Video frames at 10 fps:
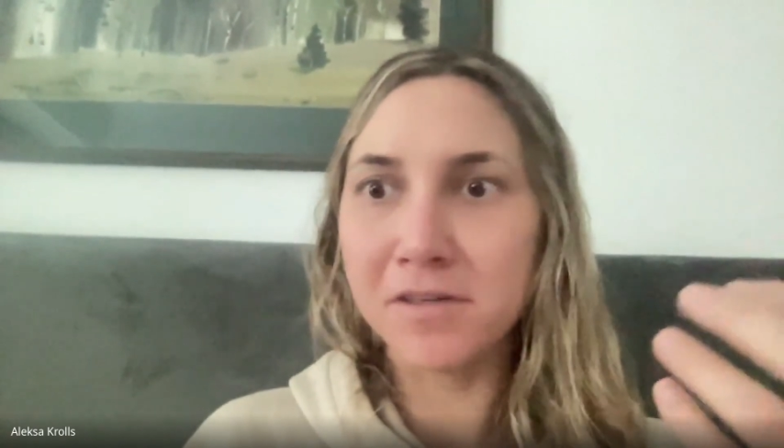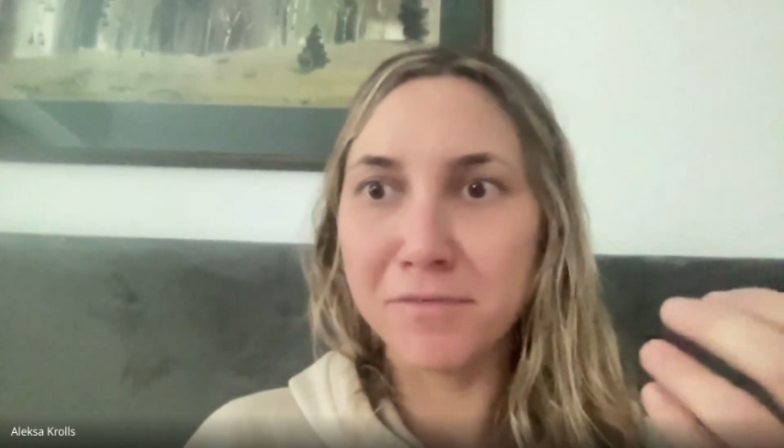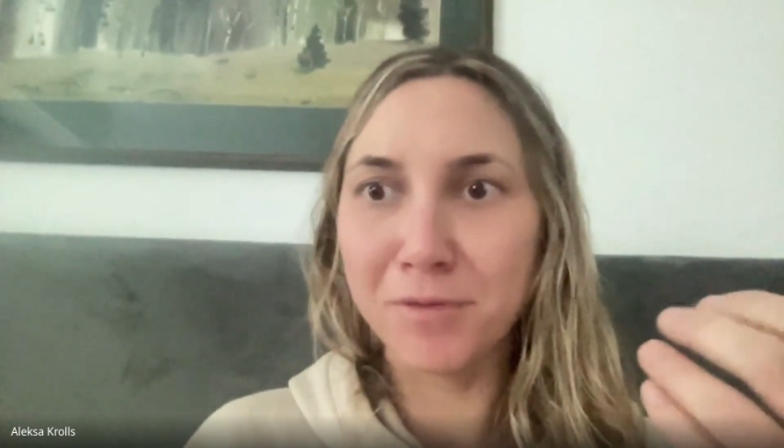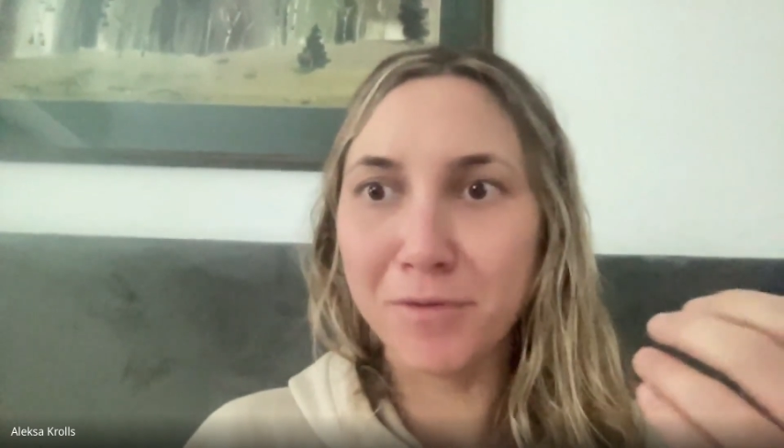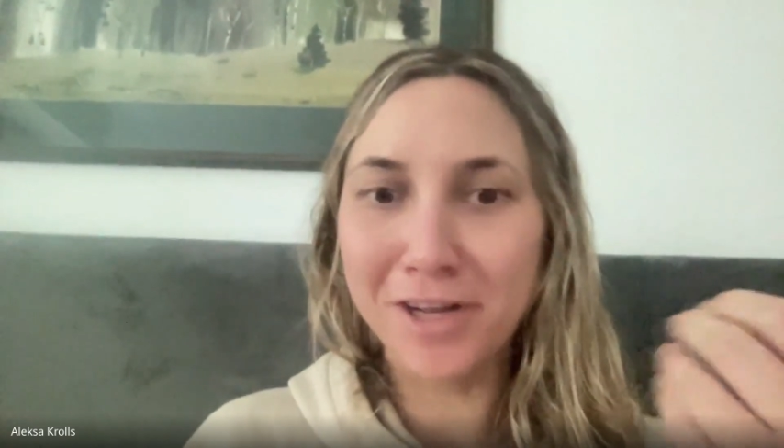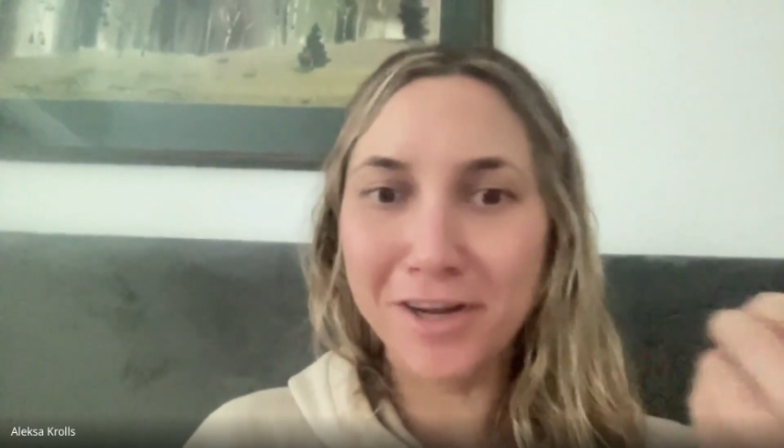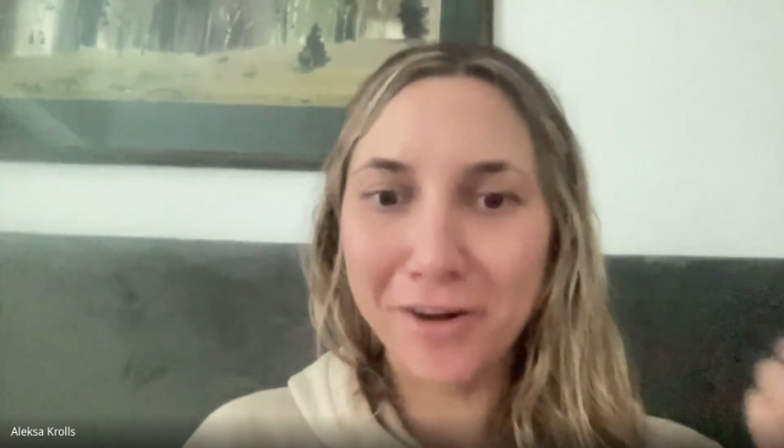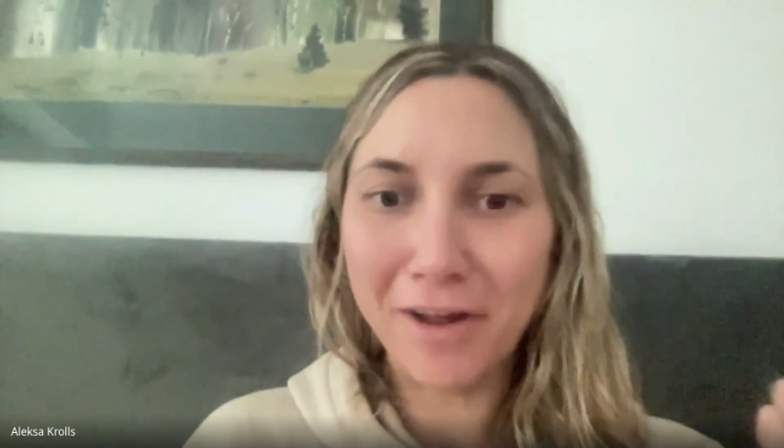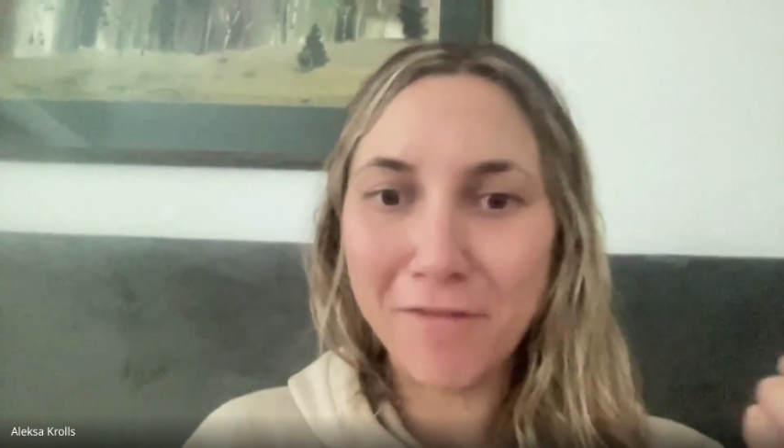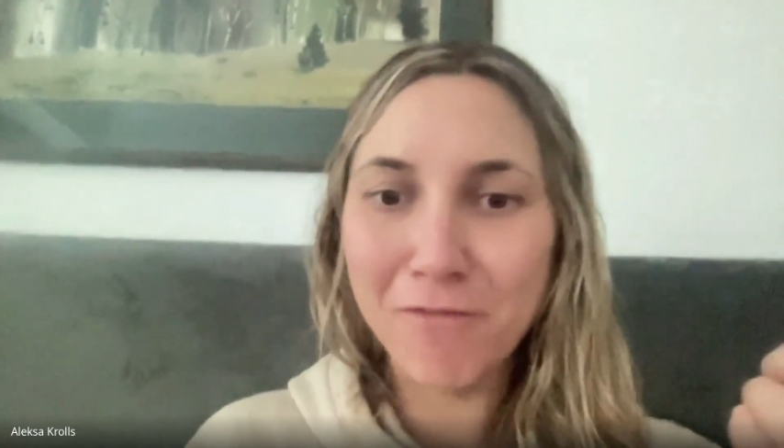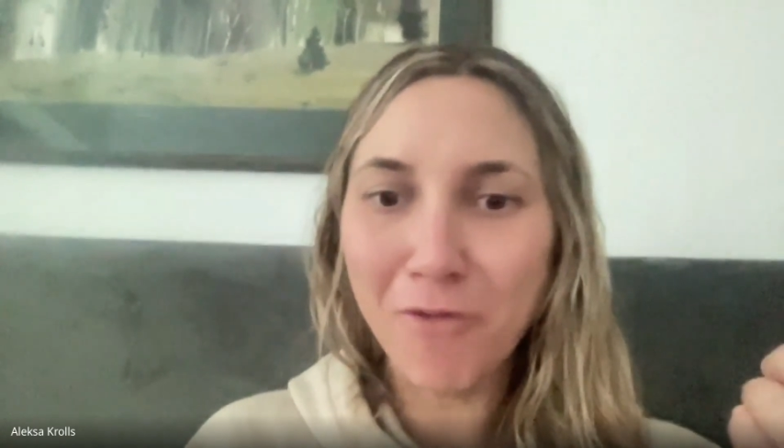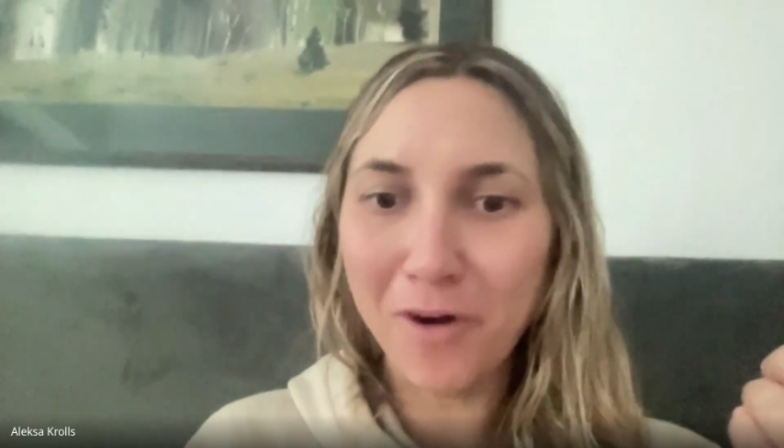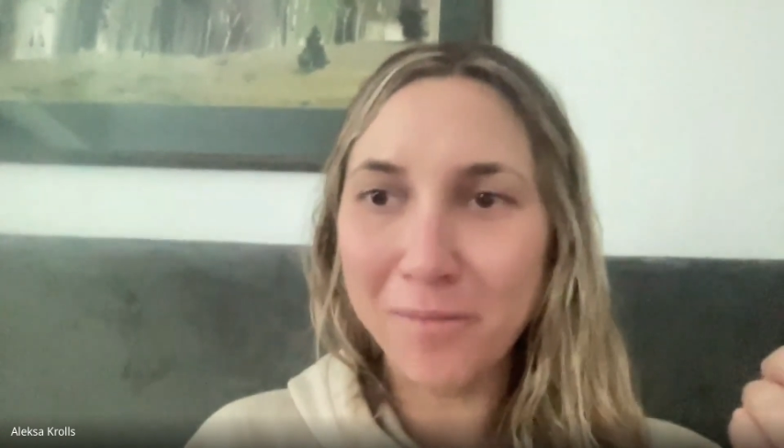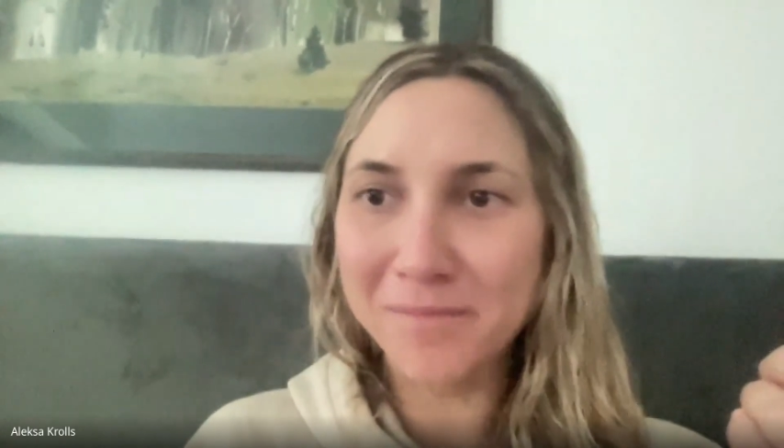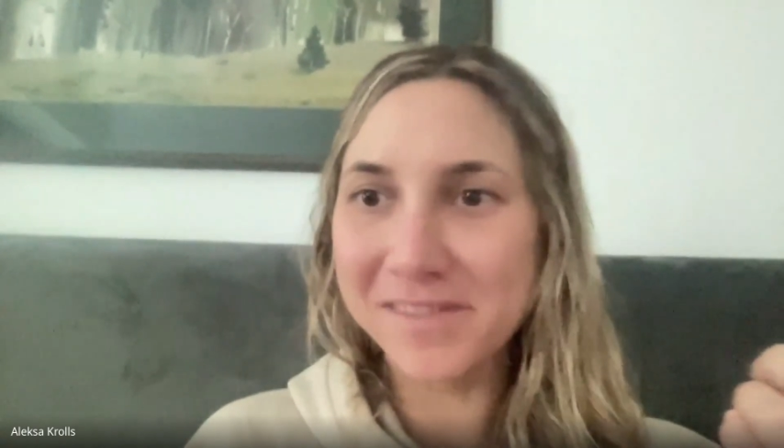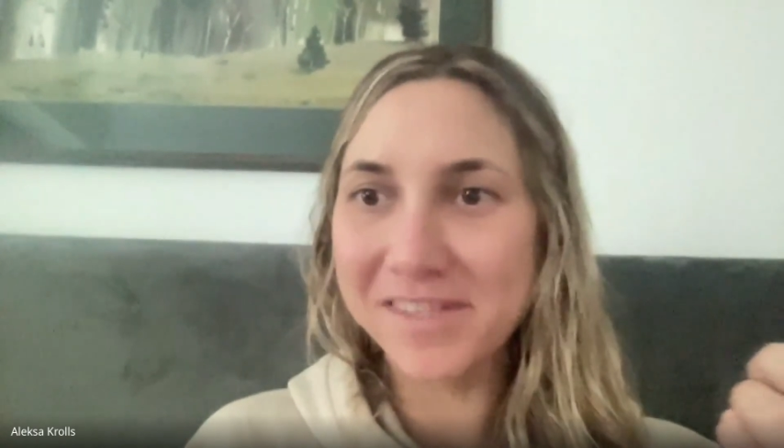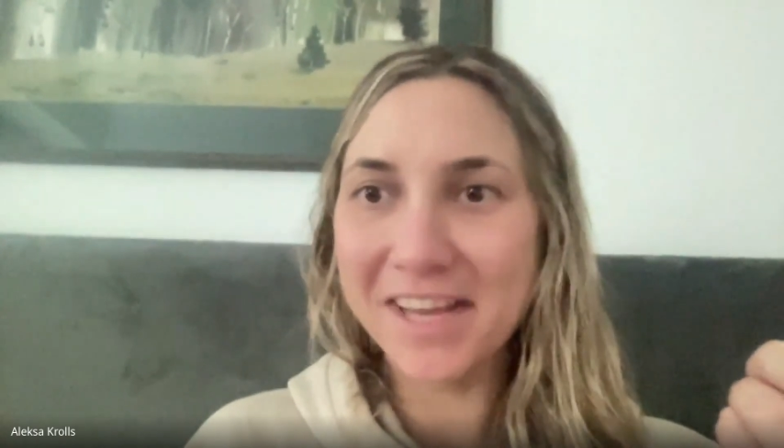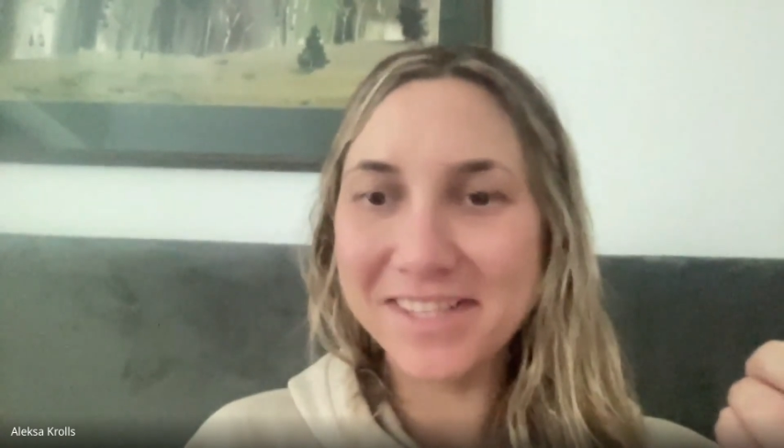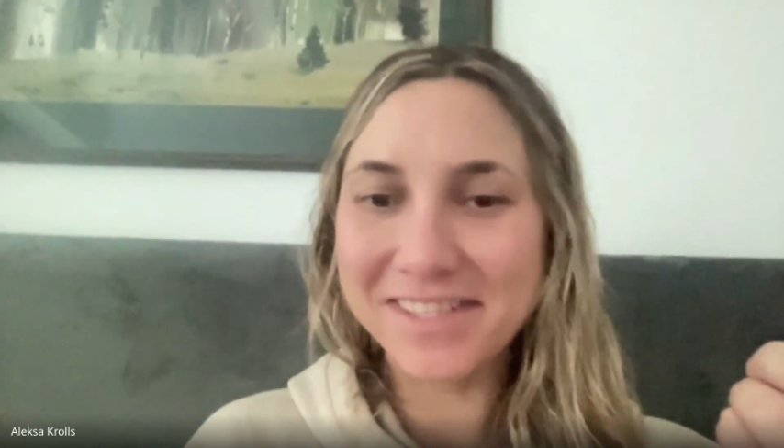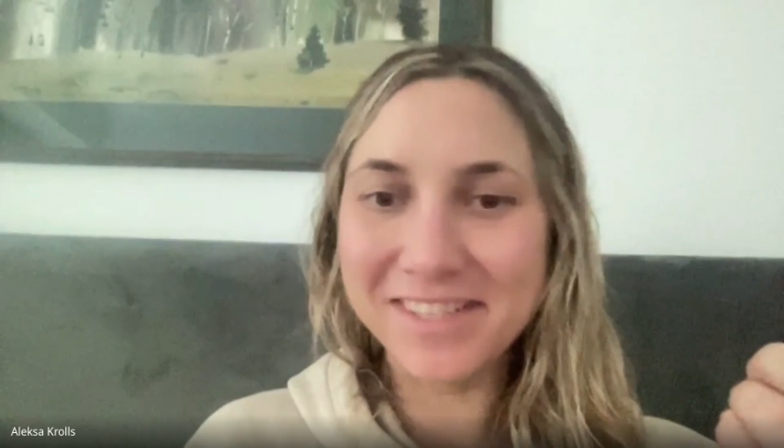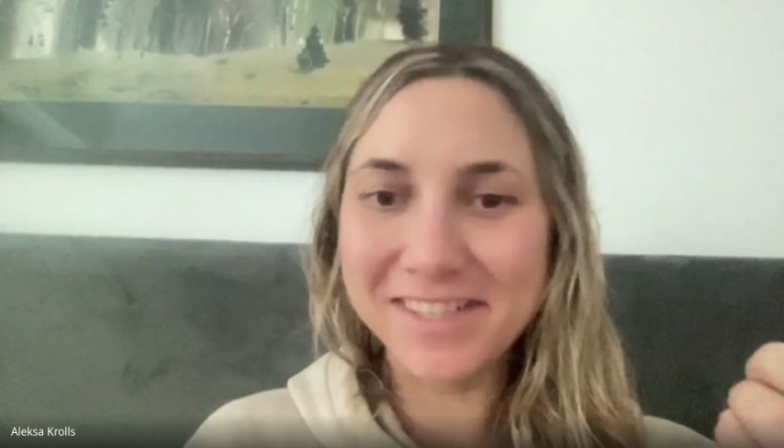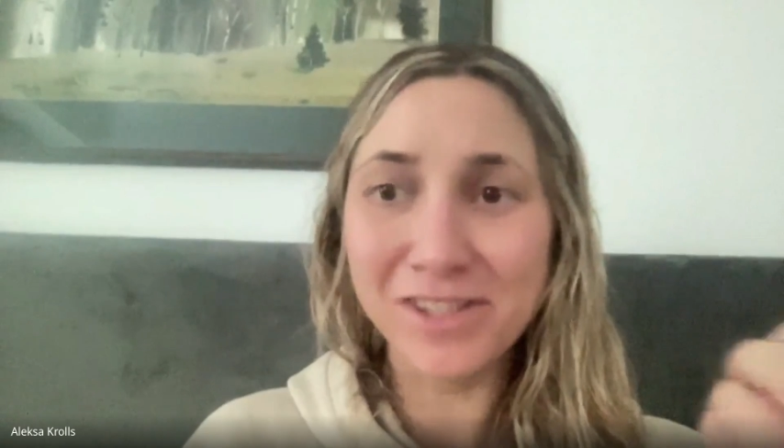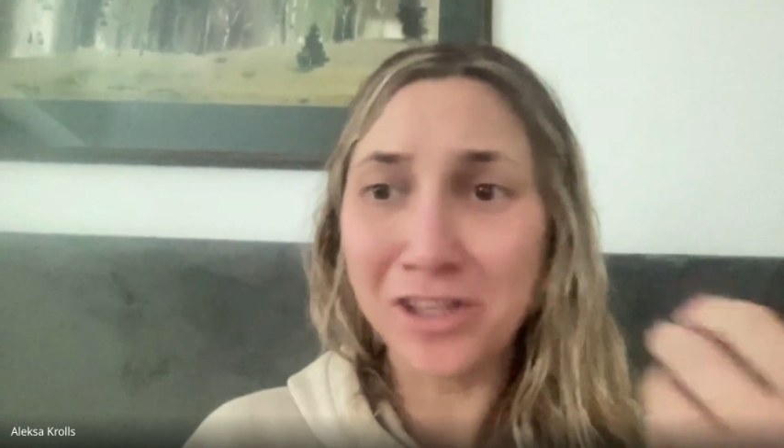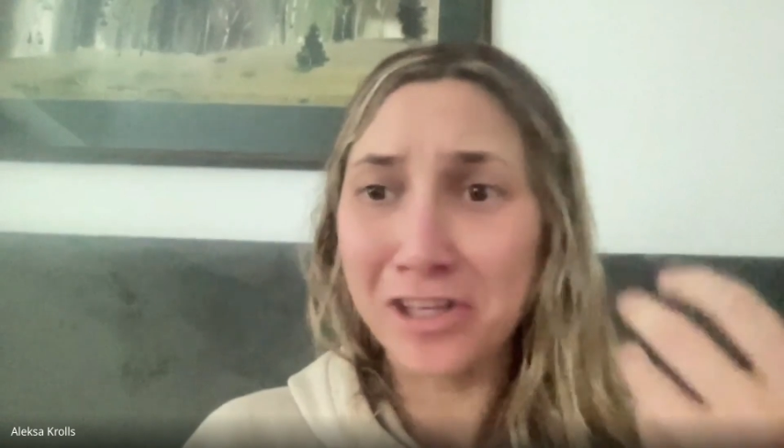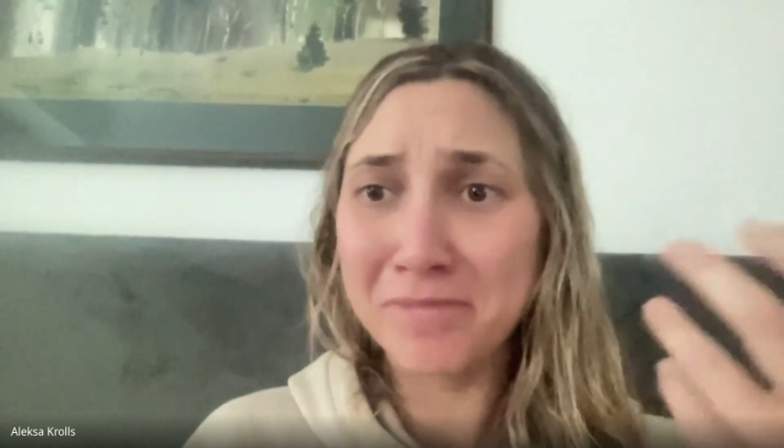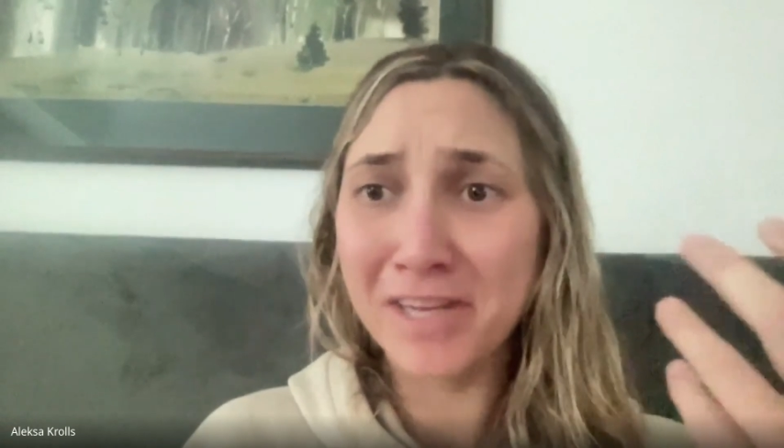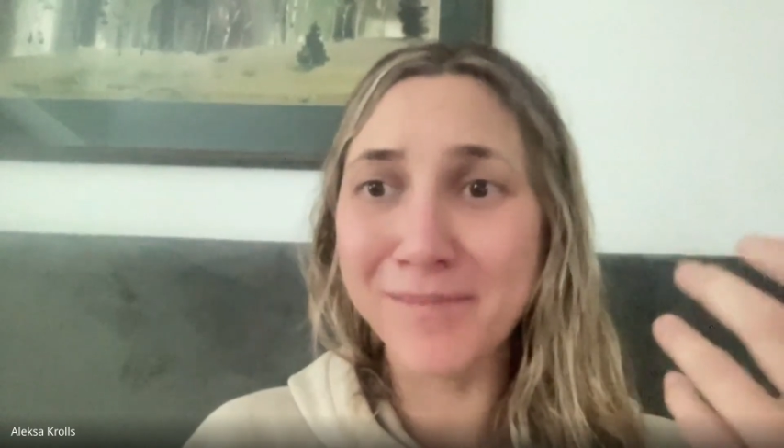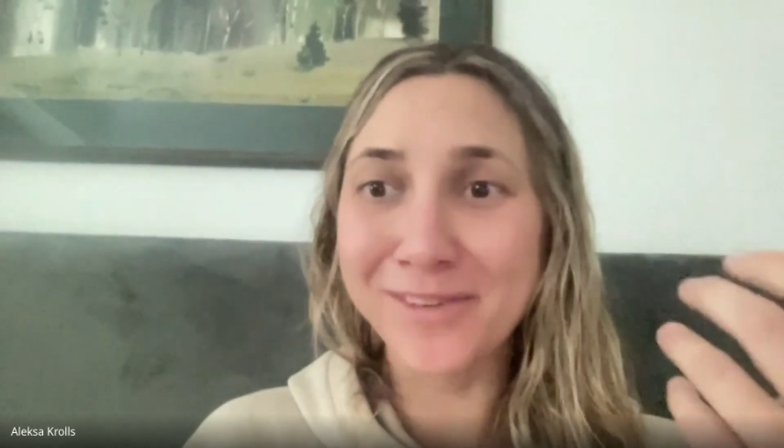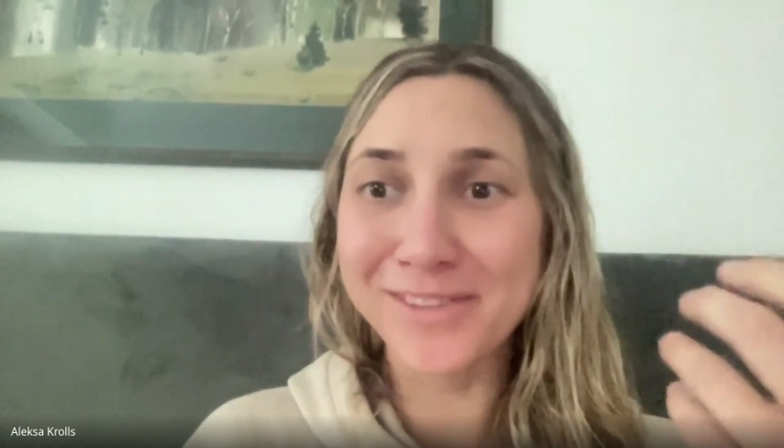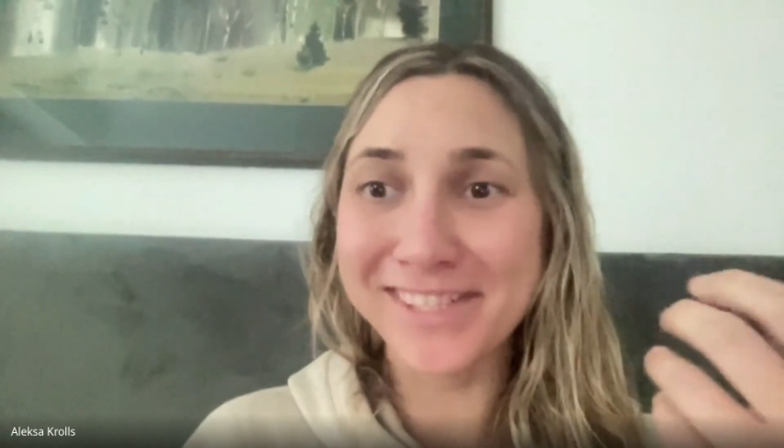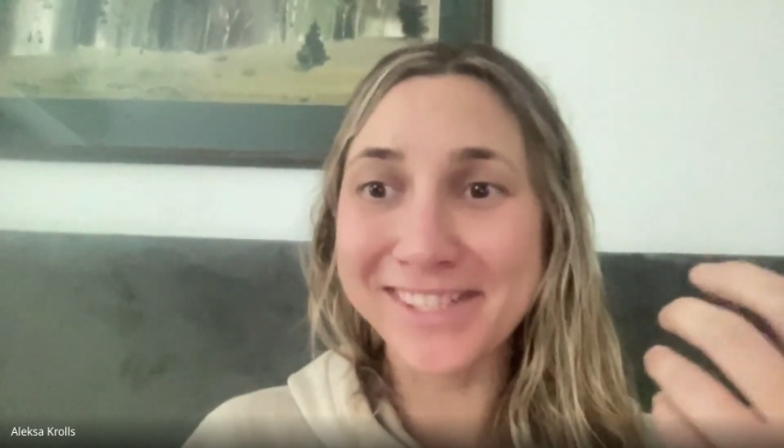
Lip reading: So if we want to integrate forms, cases, lookup tables,